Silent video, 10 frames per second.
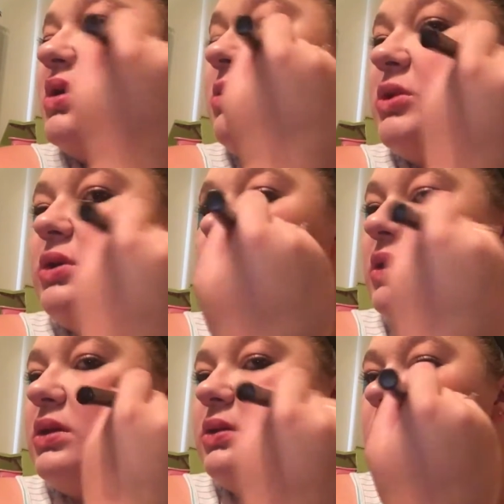I'm
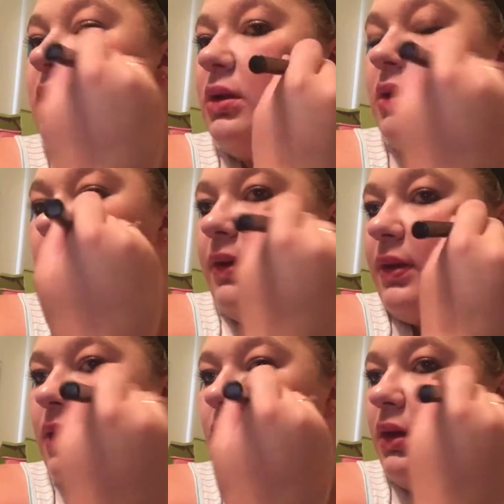trying to do
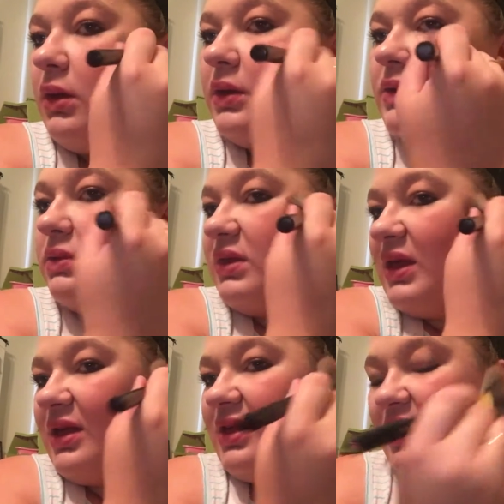two
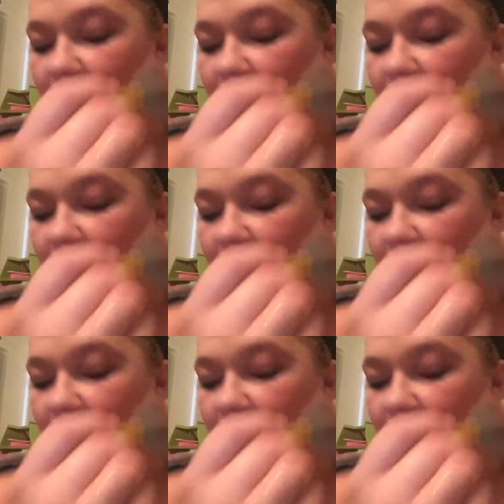things.